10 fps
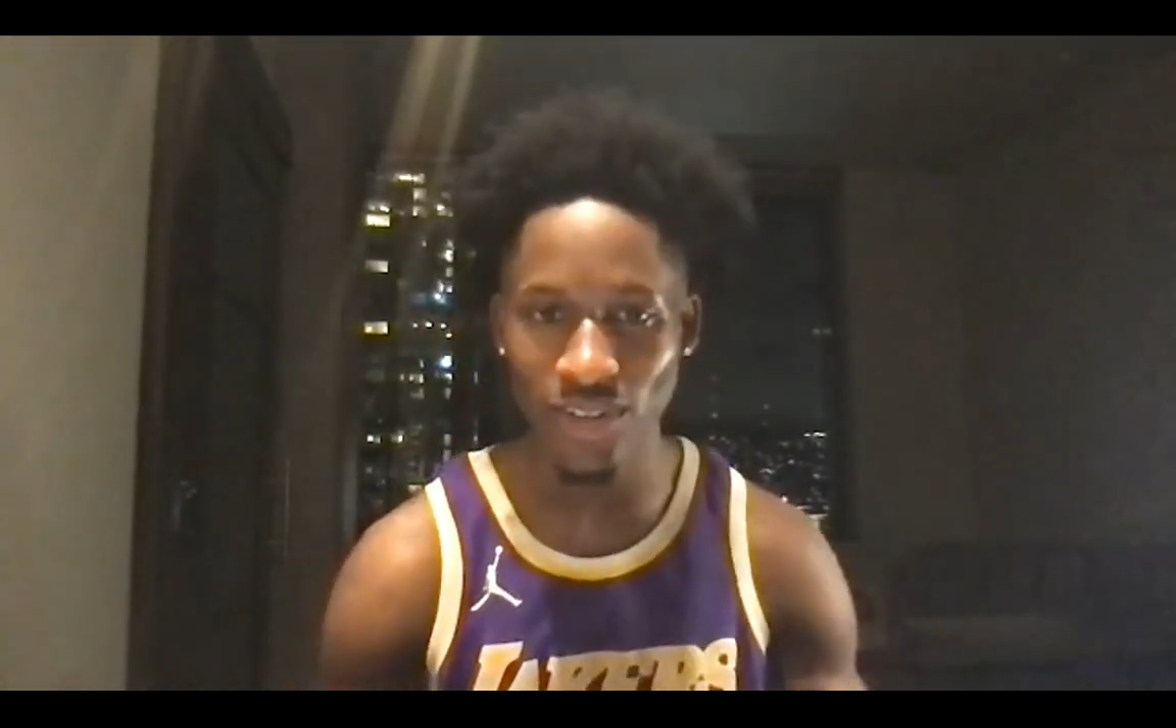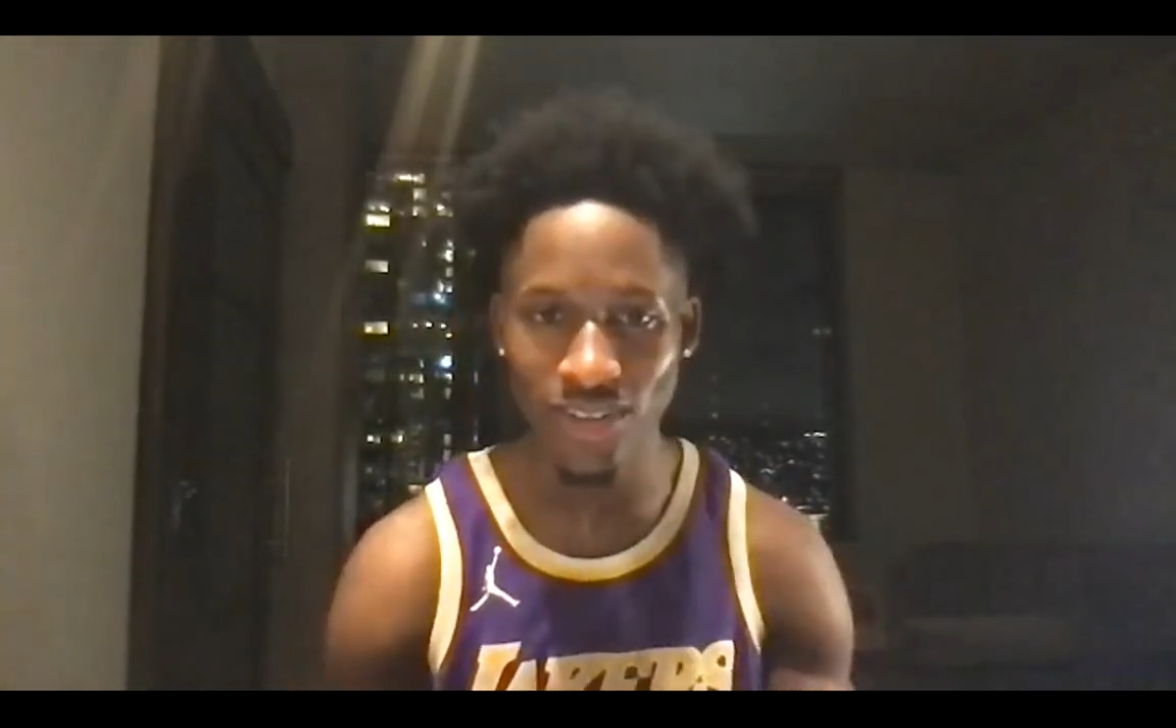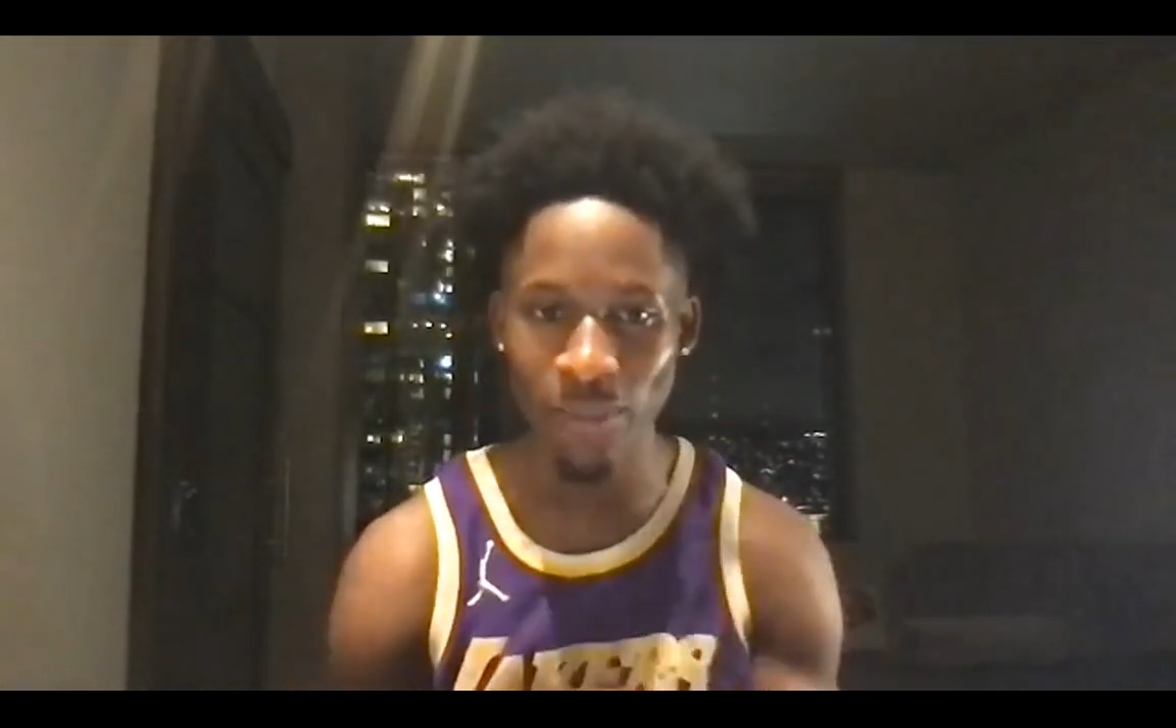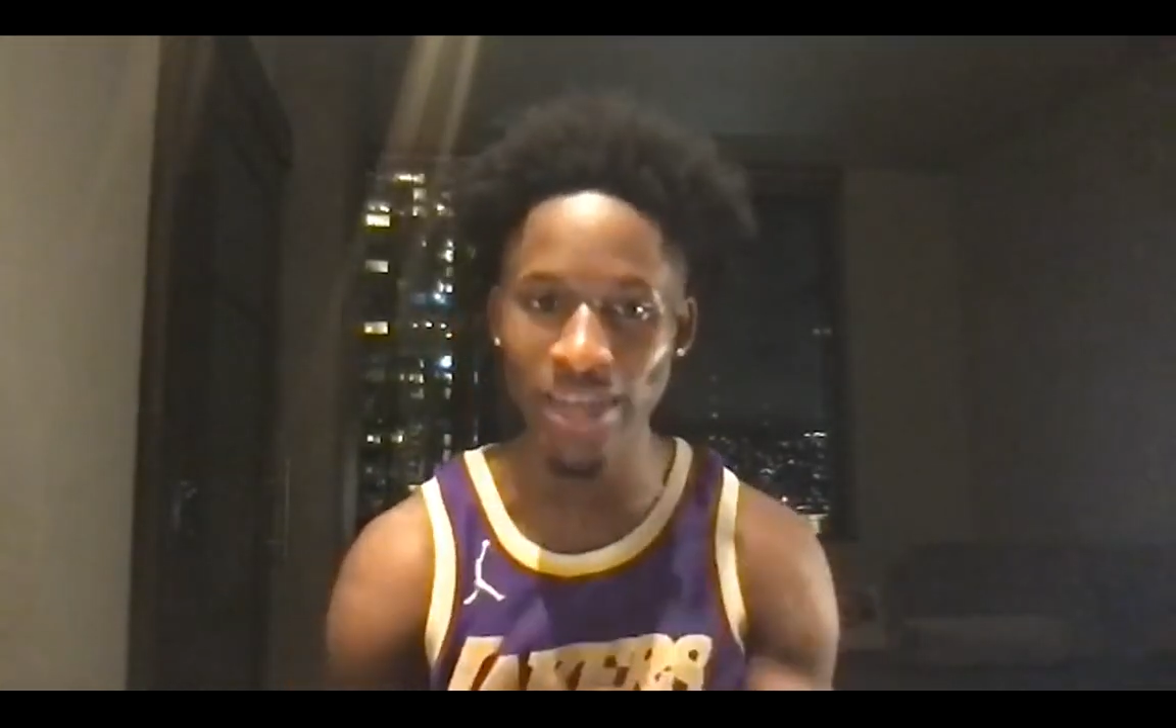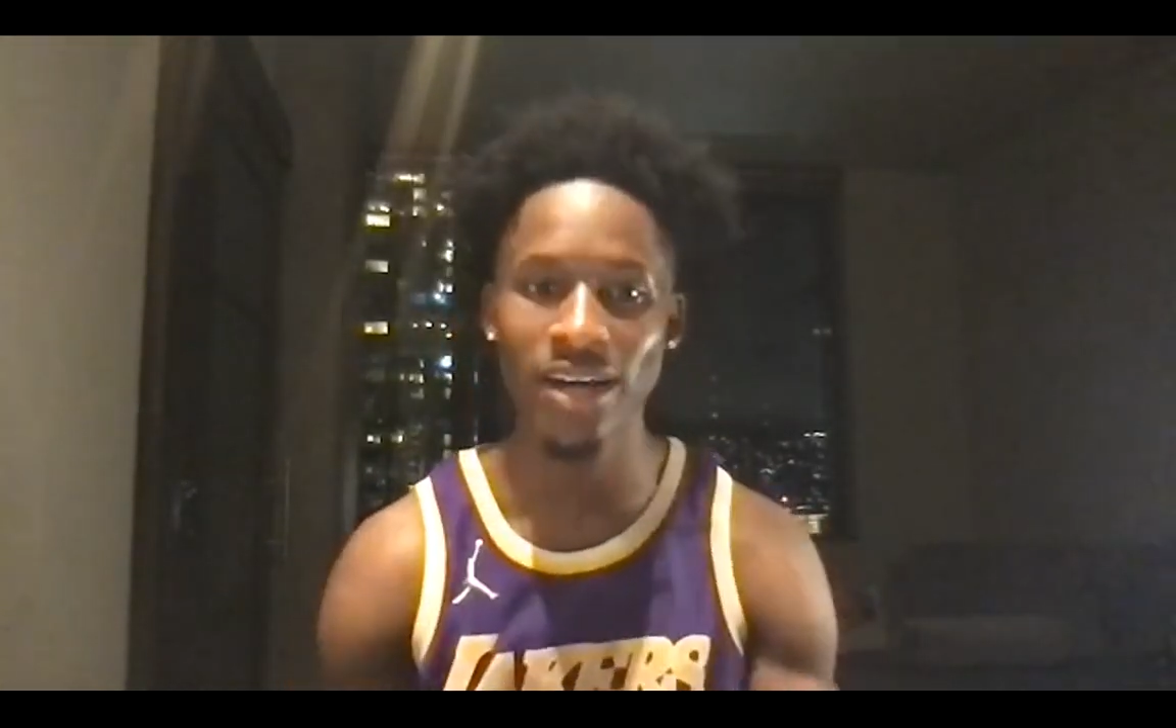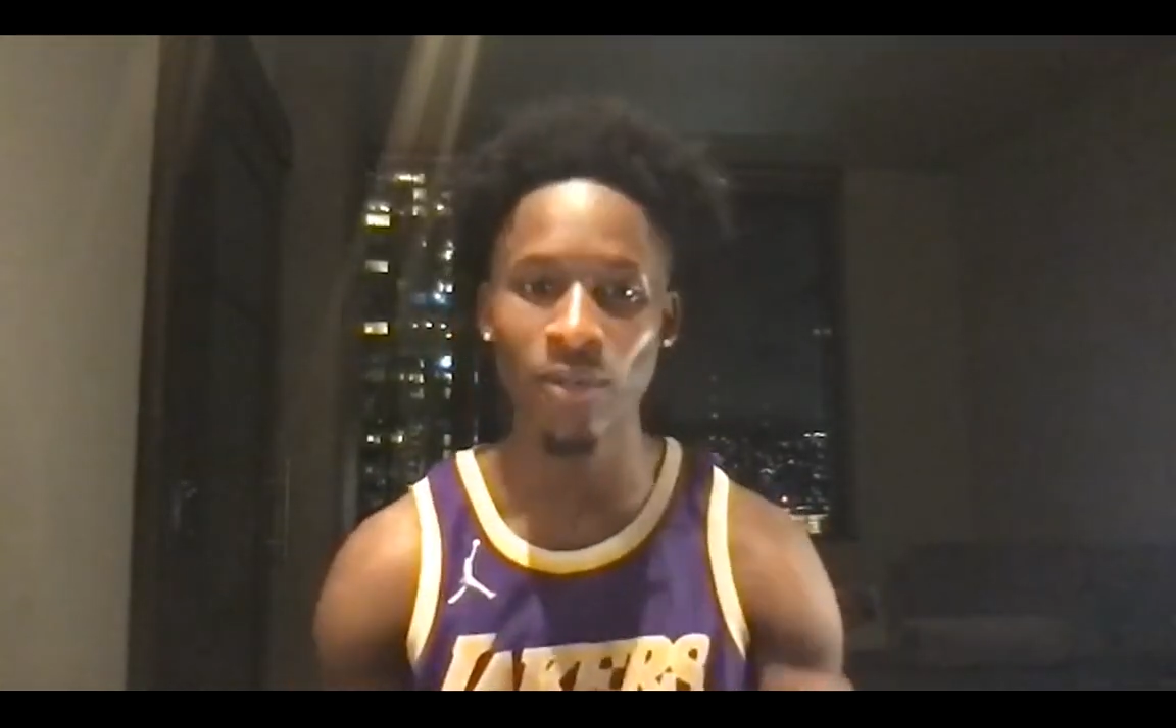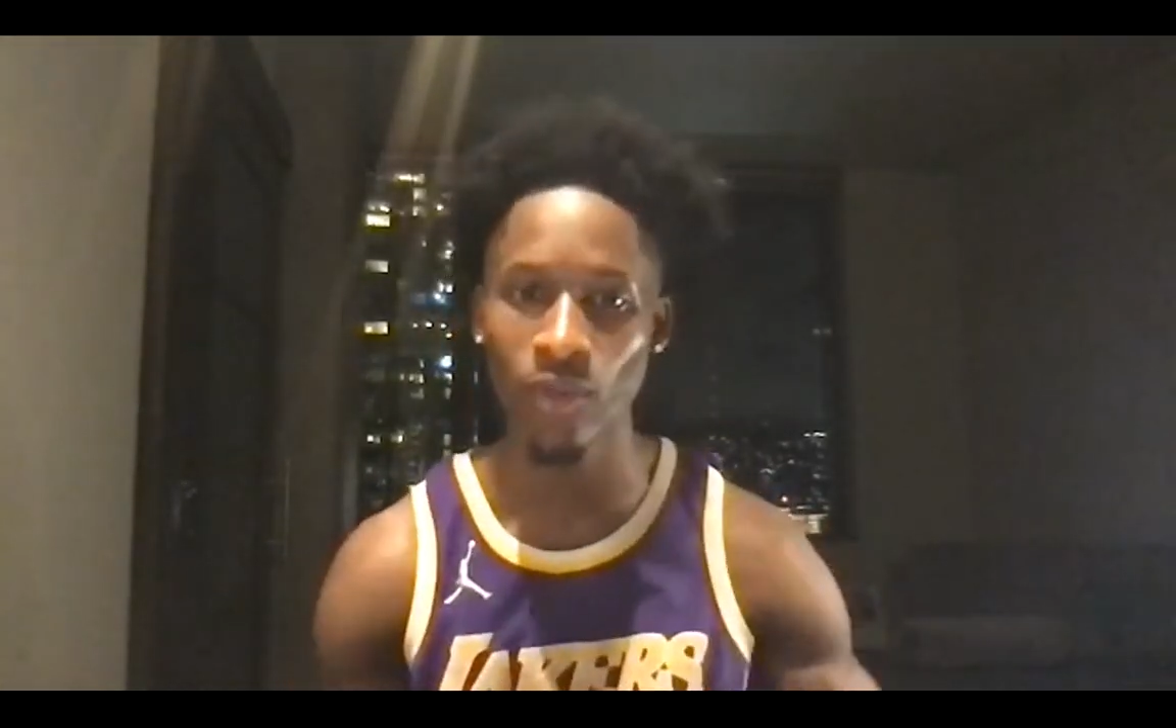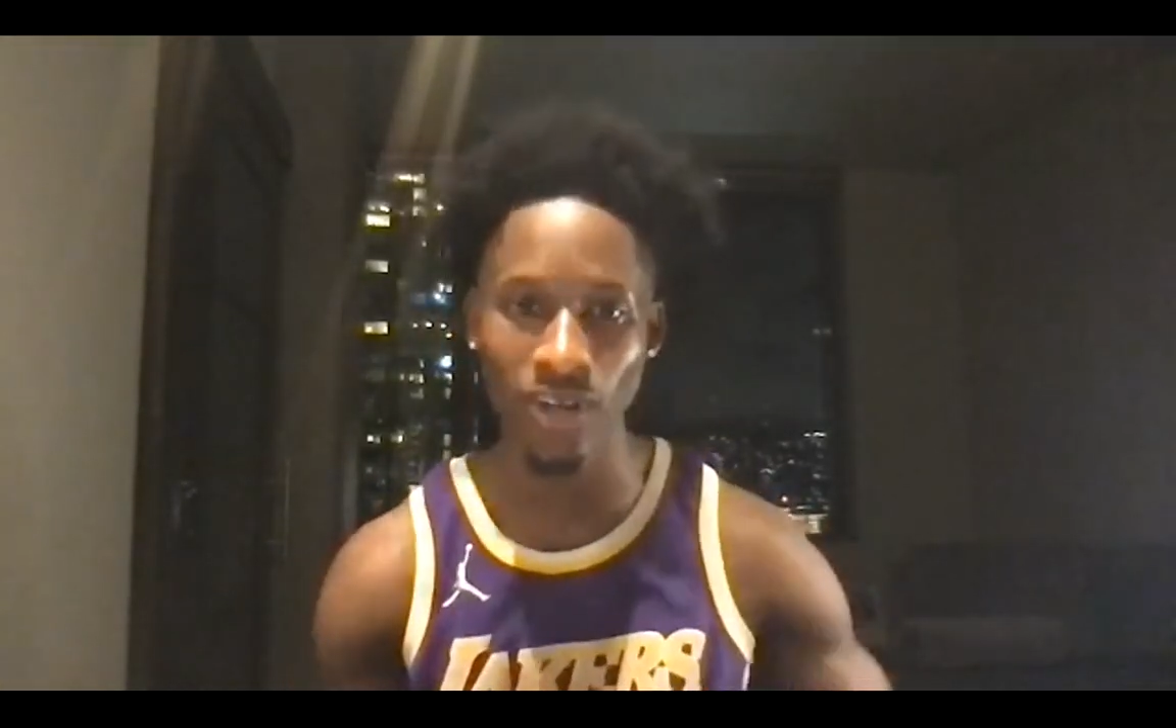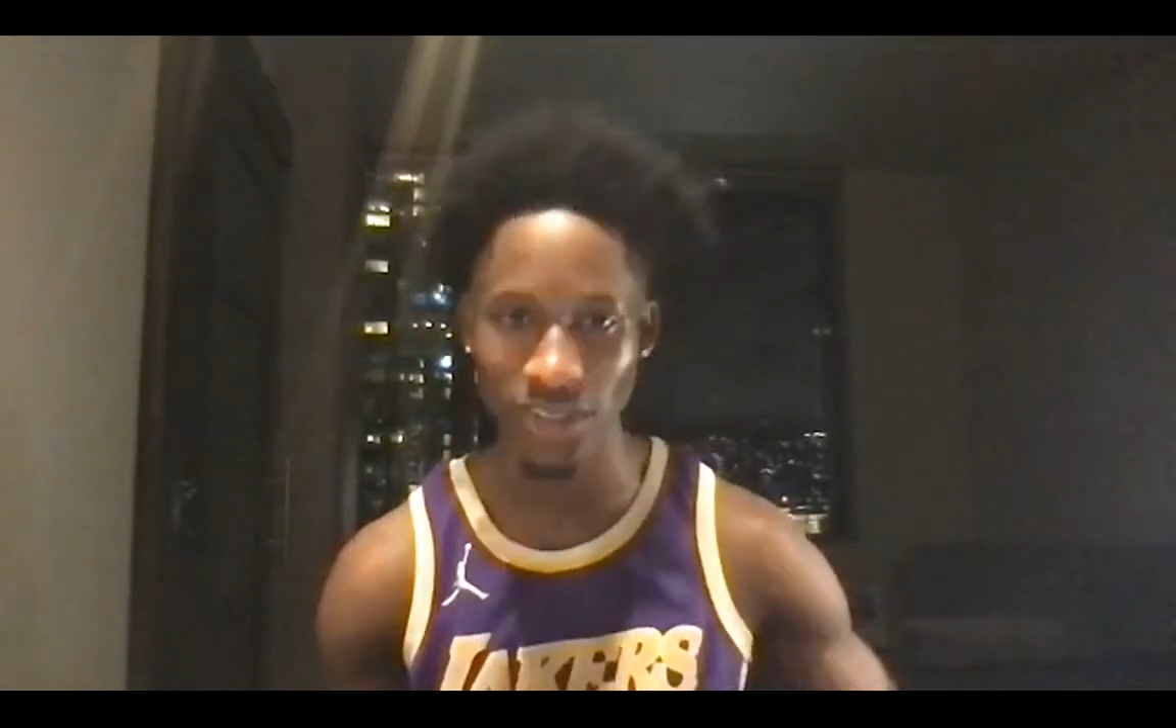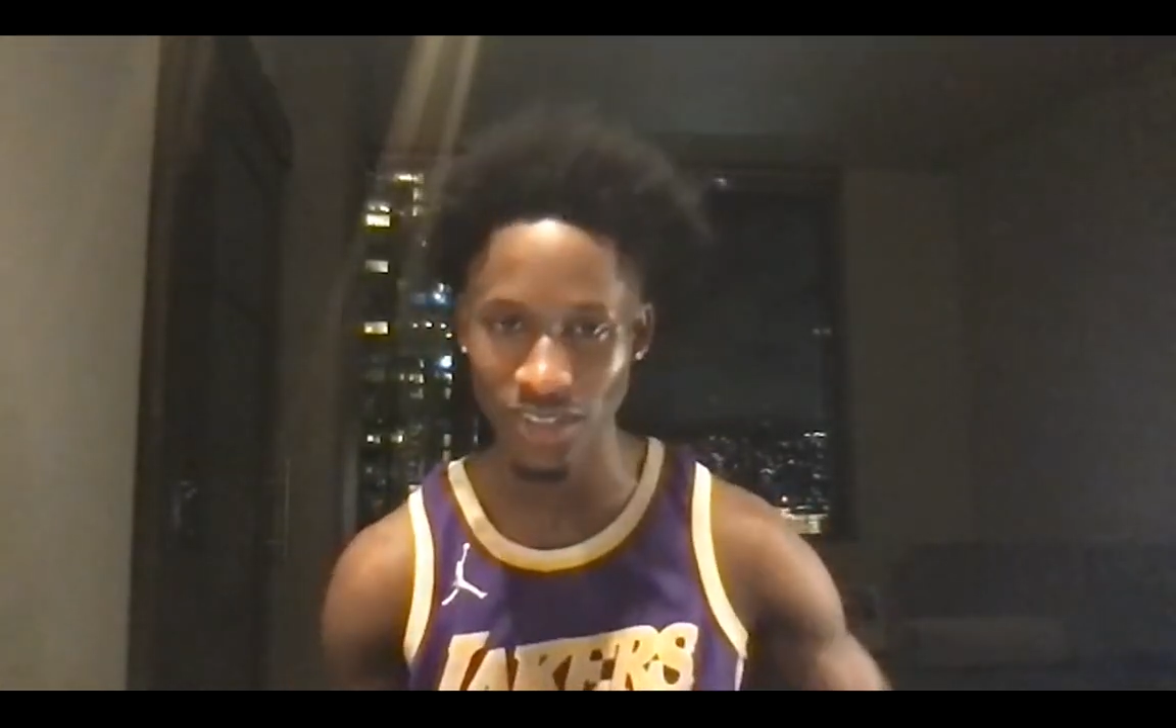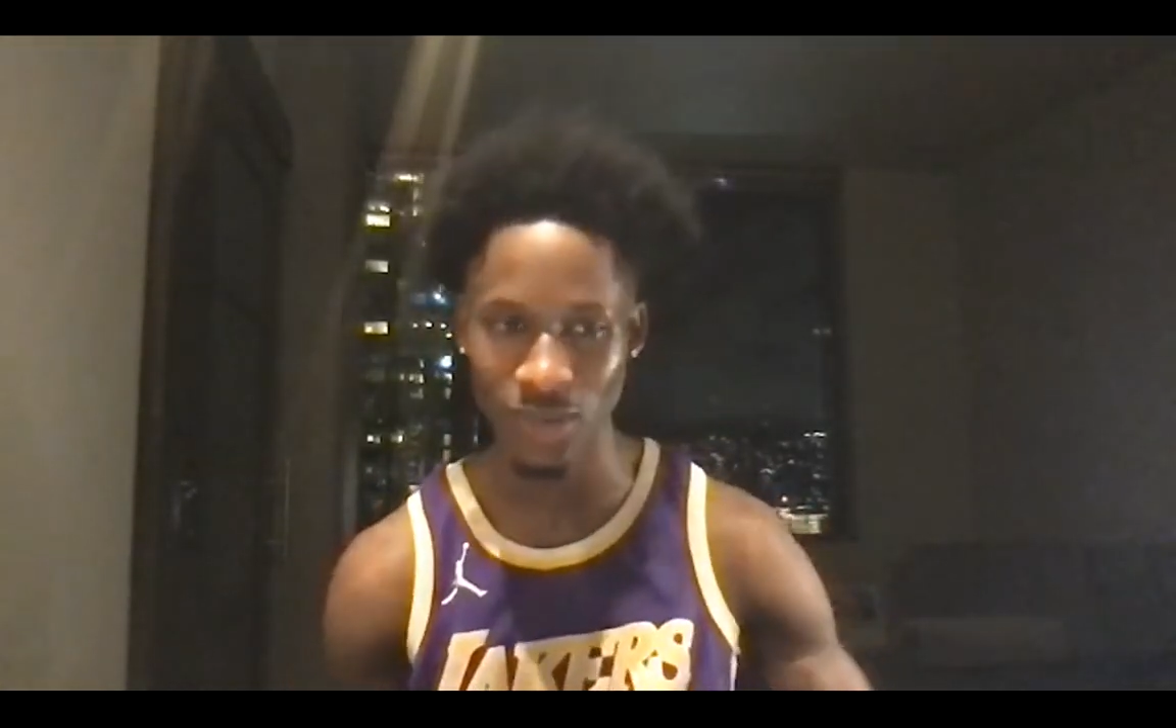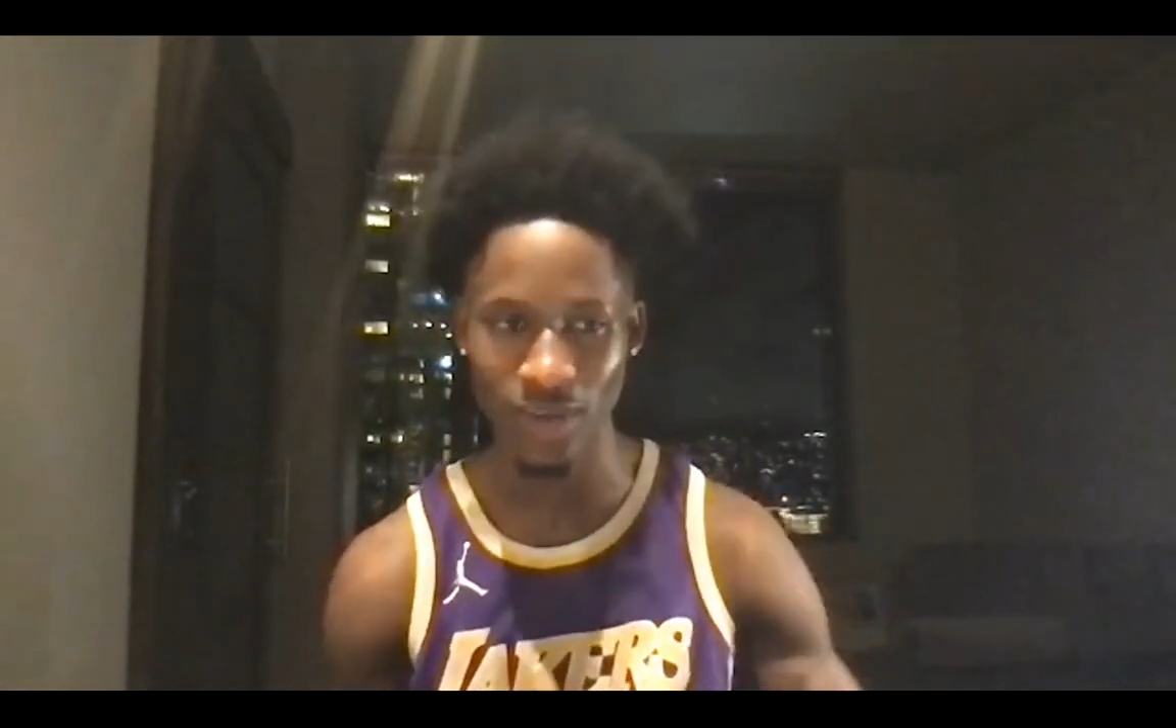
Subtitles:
you can make up words,